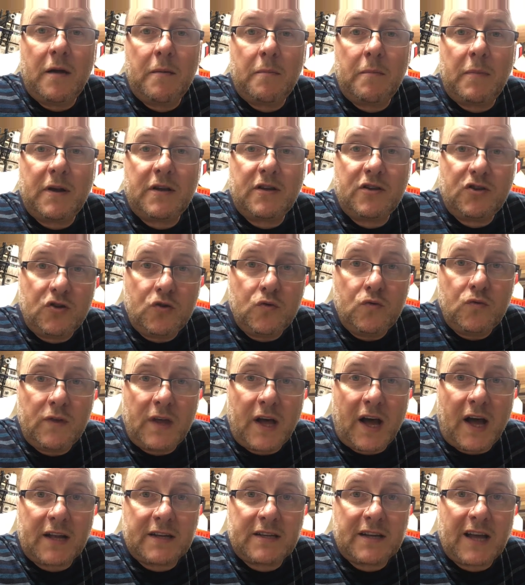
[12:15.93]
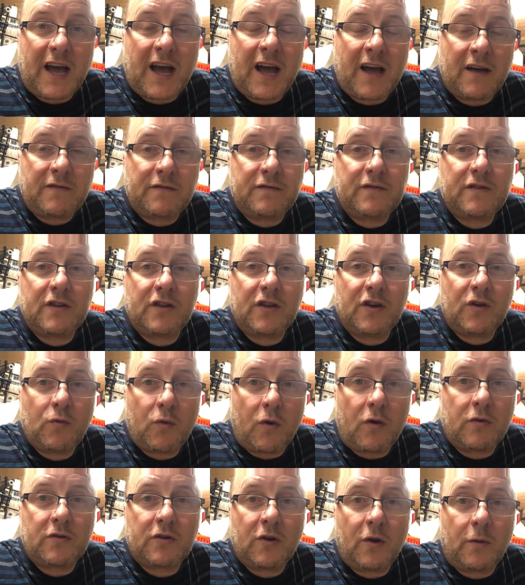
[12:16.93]
but do that after the
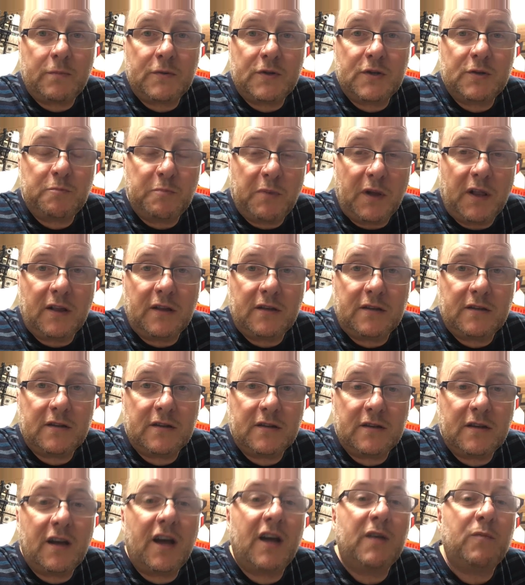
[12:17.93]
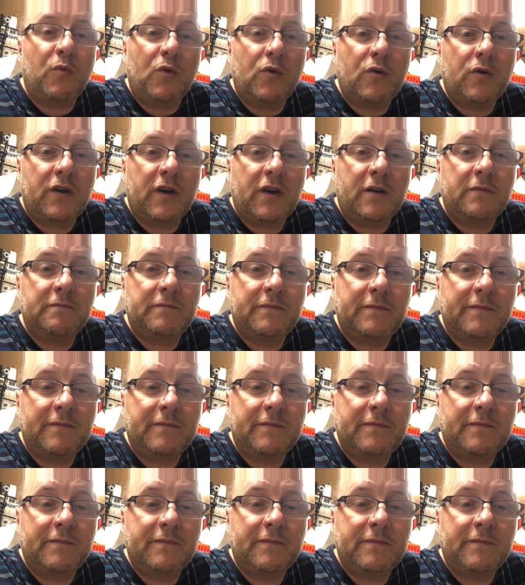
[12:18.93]
quadcopter is built and working.